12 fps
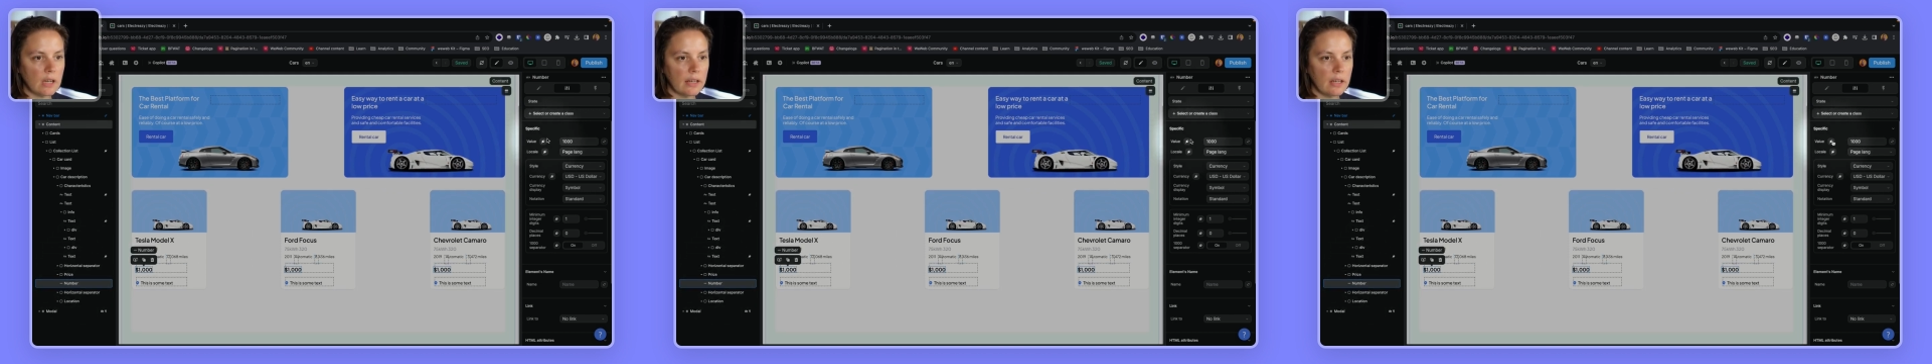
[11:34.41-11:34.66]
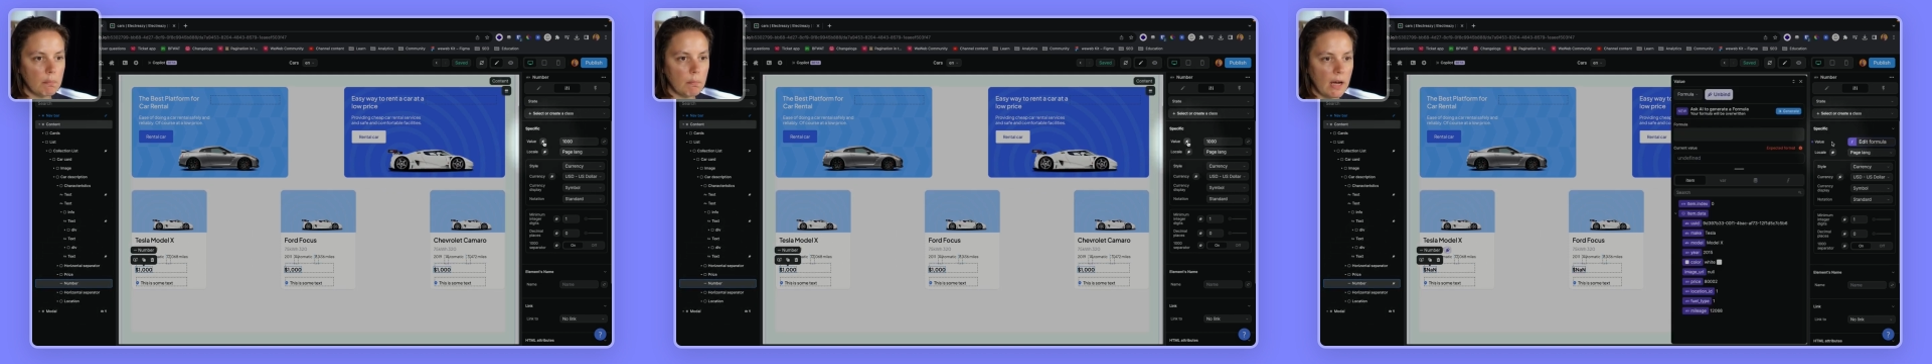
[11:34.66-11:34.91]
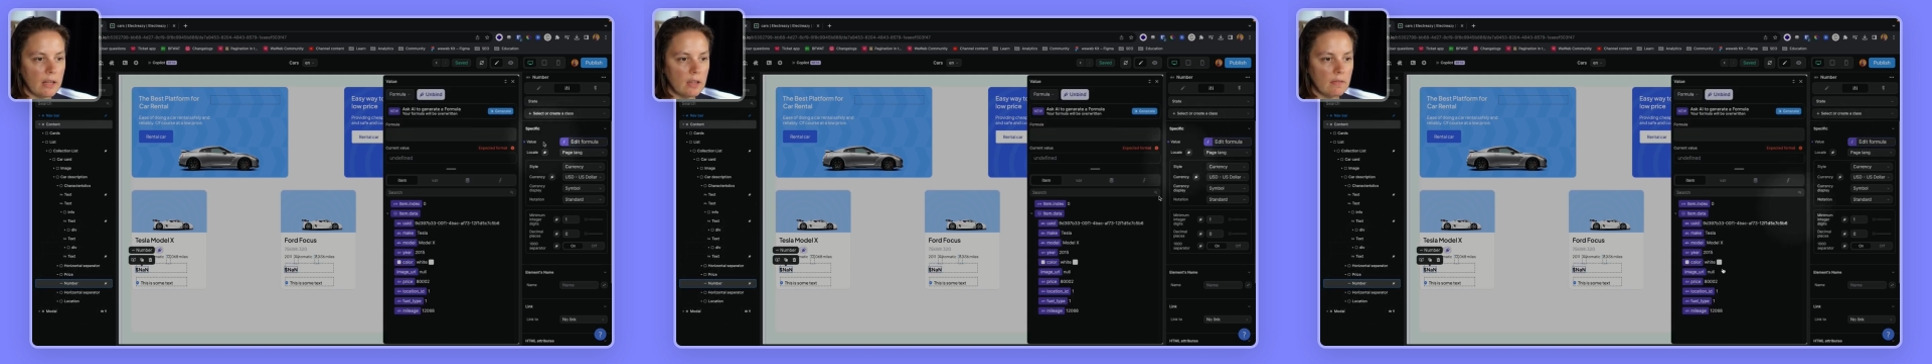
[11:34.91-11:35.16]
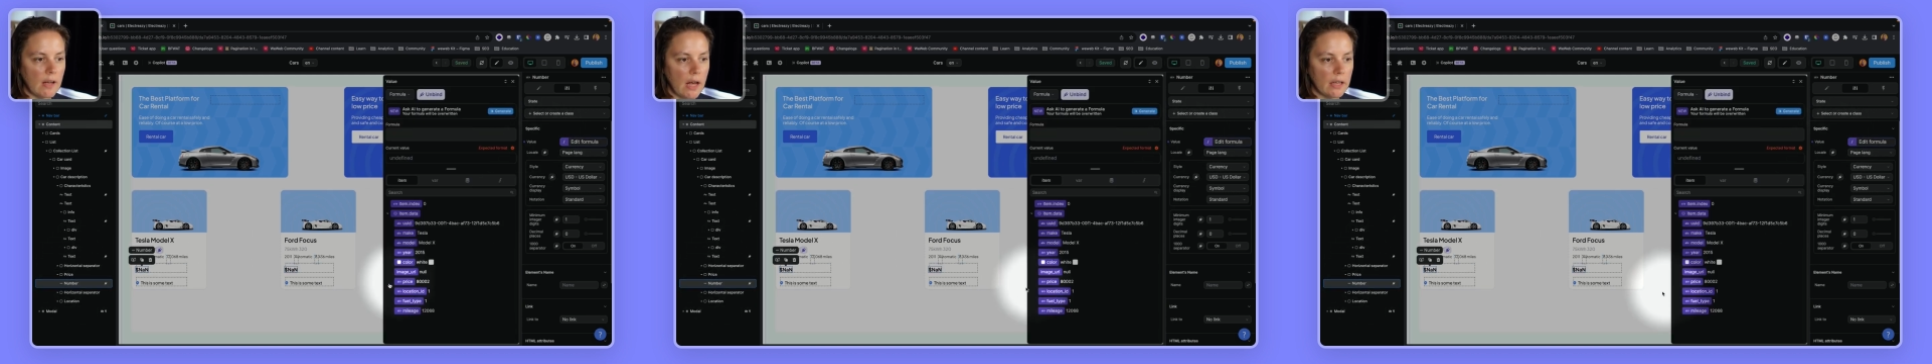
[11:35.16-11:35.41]
I can bind the
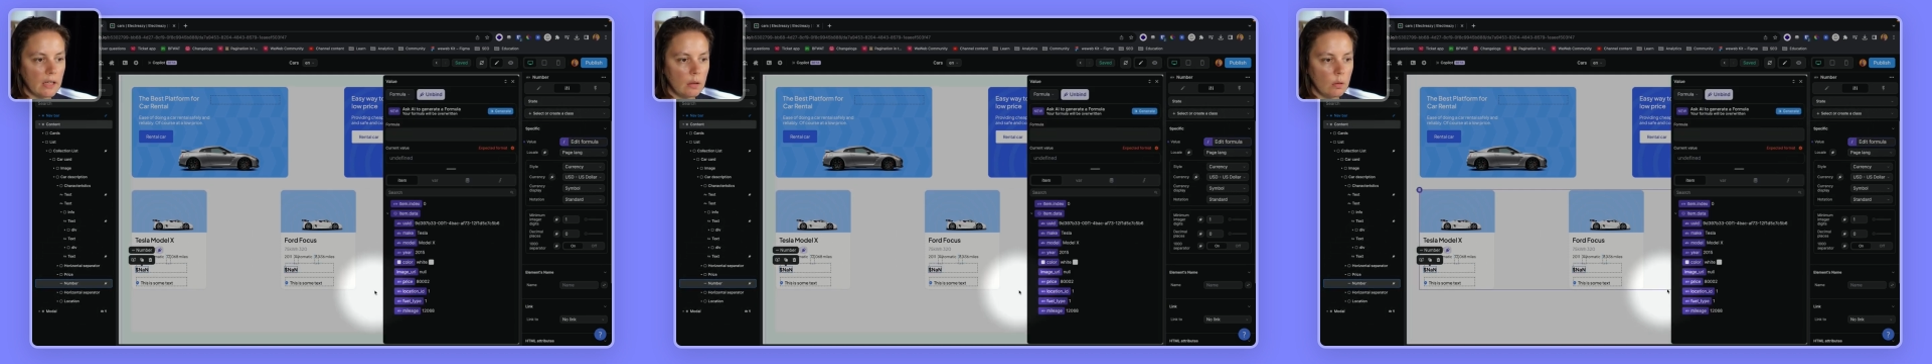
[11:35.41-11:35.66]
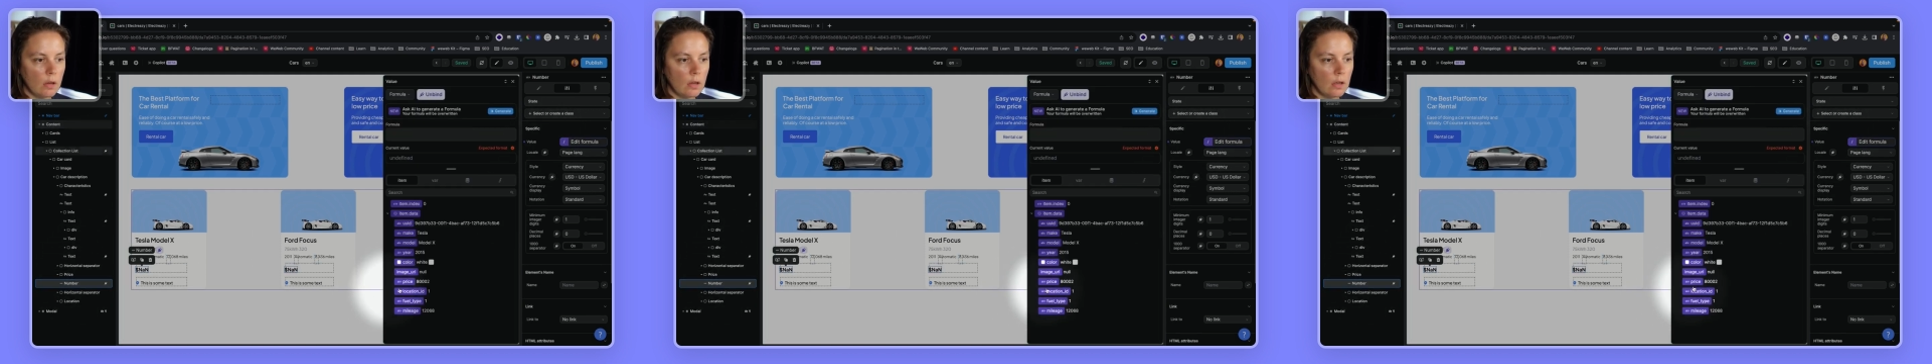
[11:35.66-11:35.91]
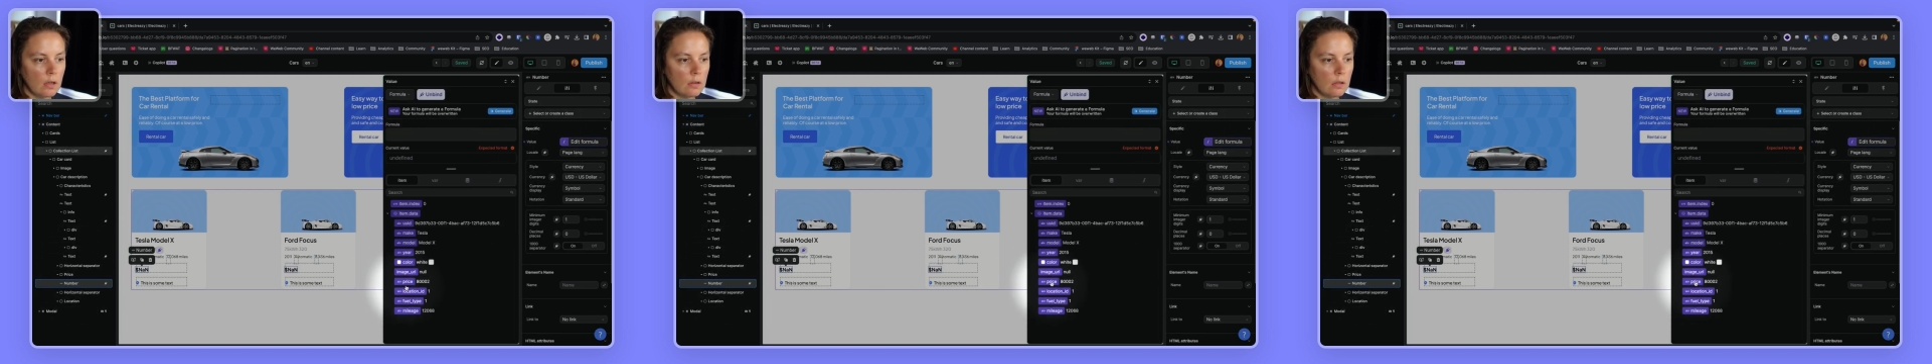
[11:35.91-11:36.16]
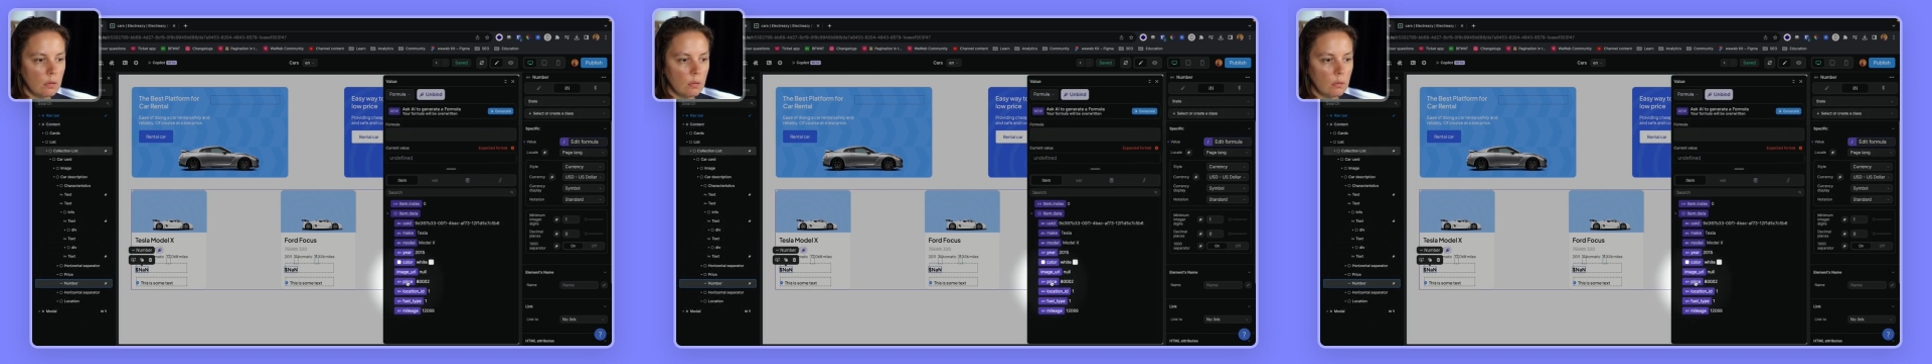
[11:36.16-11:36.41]
value
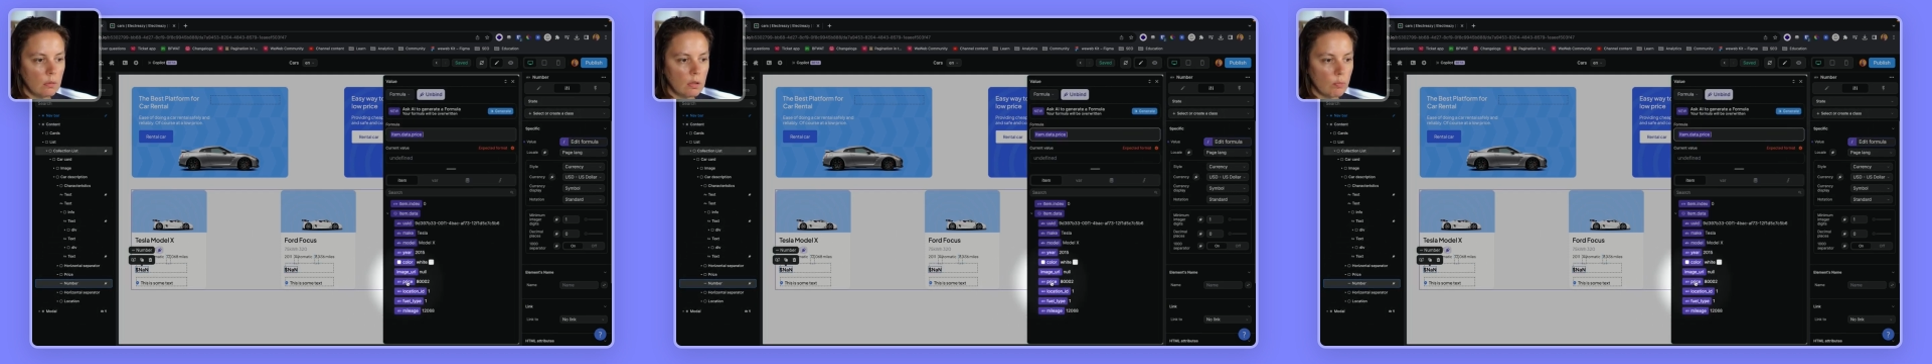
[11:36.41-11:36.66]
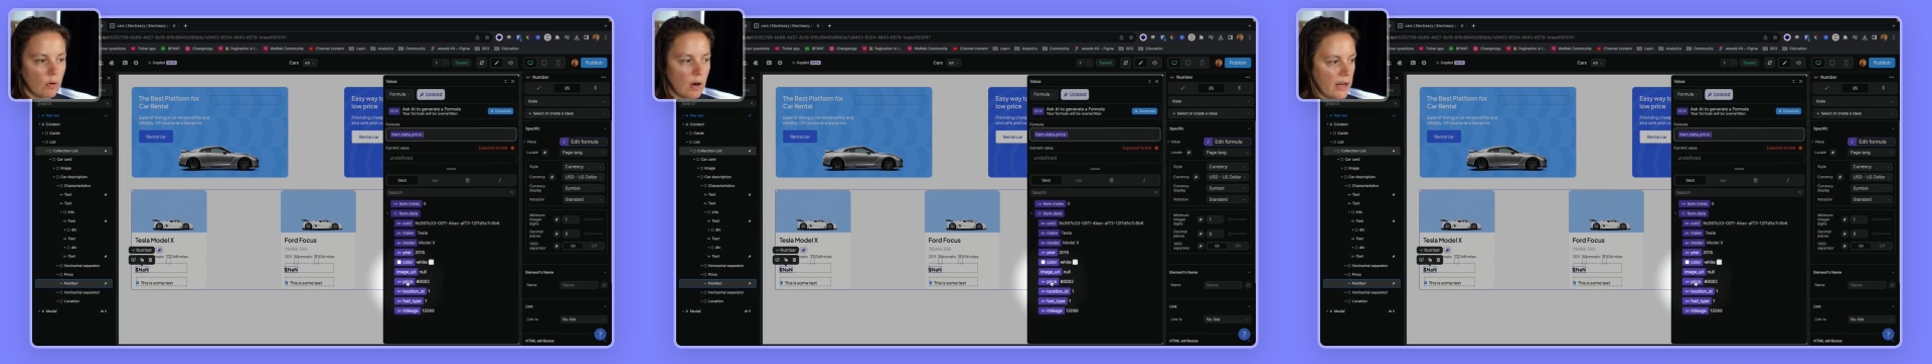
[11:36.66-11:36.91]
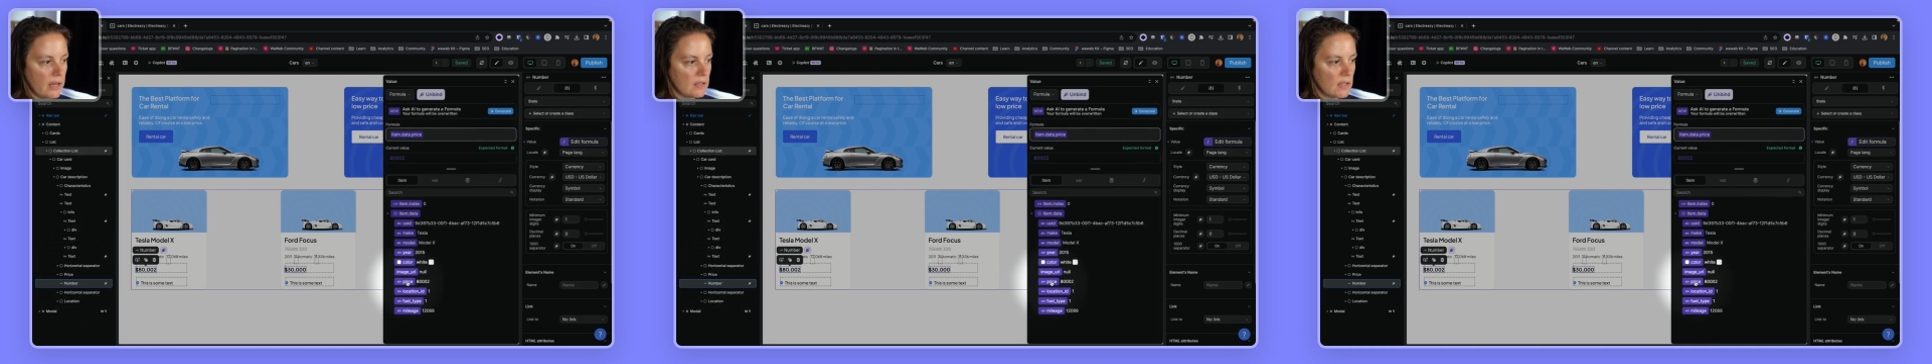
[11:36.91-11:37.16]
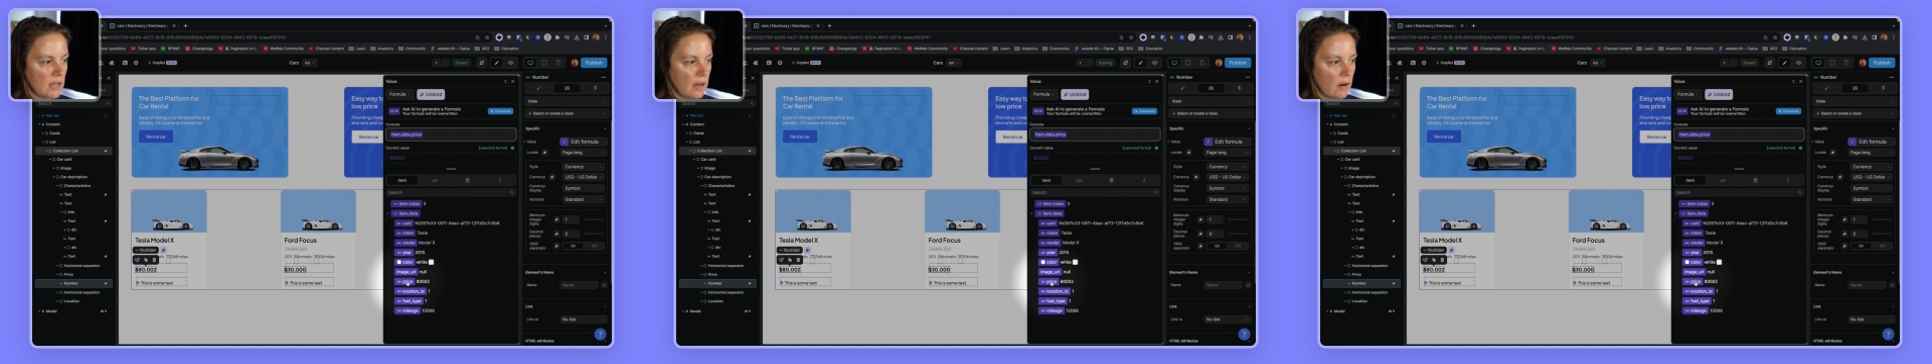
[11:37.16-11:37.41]
to the
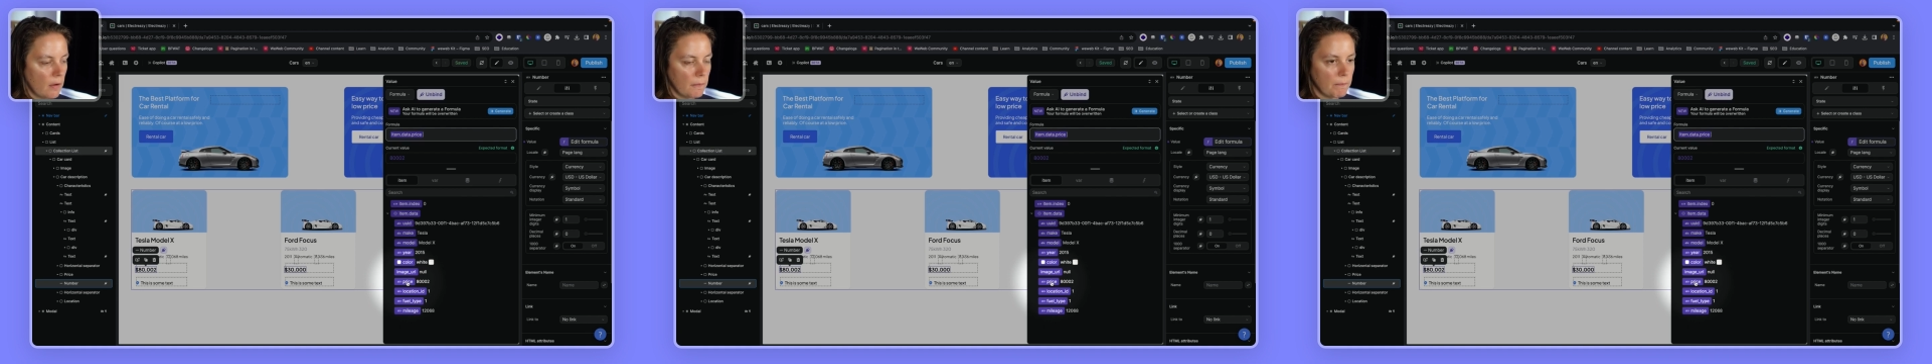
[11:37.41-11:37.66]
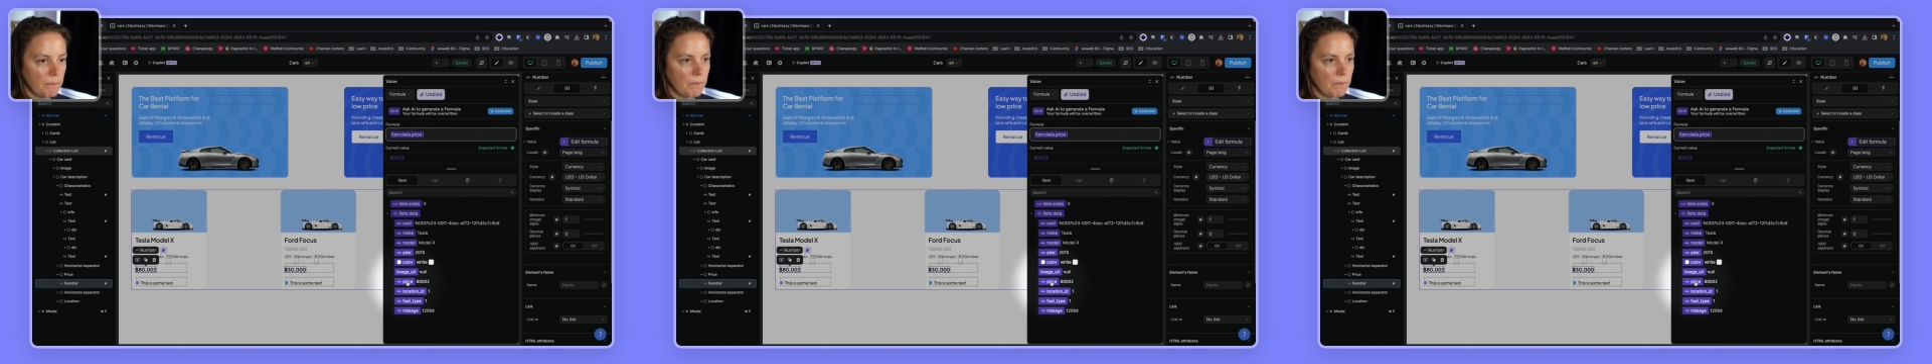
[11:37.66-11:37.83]
price here.